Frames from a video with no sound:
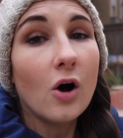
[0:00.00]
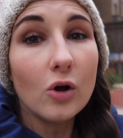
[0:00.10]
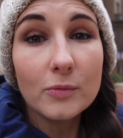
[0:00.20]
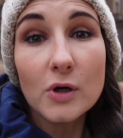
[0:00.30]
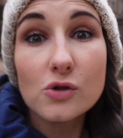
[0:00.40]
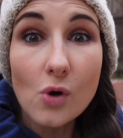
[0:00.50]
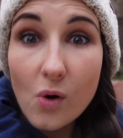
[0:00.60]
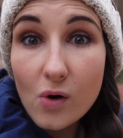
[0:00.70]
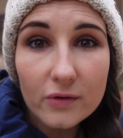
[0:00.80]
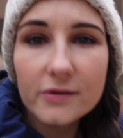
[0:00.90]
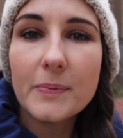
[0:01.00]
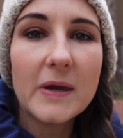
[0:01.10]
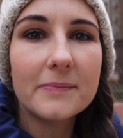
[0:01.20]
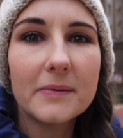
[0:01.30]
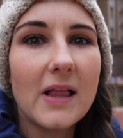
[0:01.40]
Almost all the
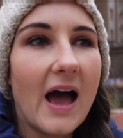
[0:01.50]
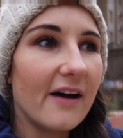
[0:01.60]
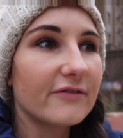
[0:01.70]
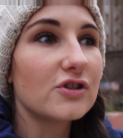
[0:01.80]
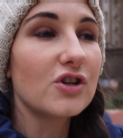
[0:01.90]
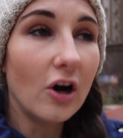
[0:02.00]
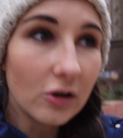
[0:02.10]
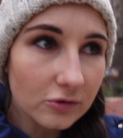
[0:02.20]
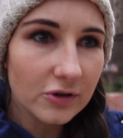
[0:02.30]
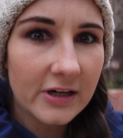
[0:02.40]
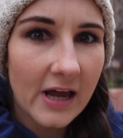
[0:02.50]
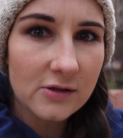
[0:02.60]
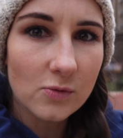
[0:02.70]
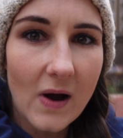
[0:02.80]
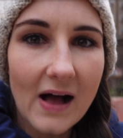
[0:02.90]
people have children
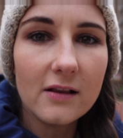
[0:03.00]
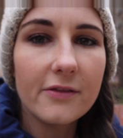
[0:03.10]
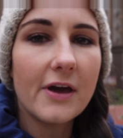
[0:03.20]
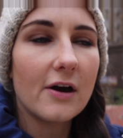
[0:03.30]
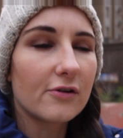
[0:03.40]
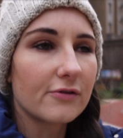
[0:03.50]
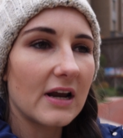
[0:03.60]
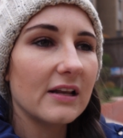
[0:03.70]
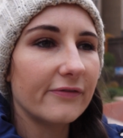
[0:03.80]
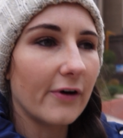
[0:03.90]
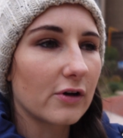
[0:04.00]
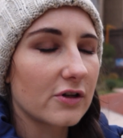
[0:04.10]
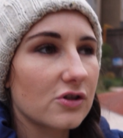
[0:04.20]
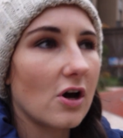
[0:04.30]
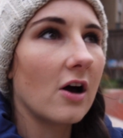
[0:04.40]
as well. They are really
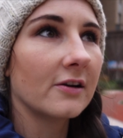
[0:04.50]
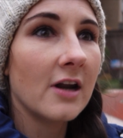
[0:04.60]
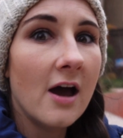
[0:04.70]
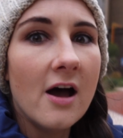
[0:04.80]
focused on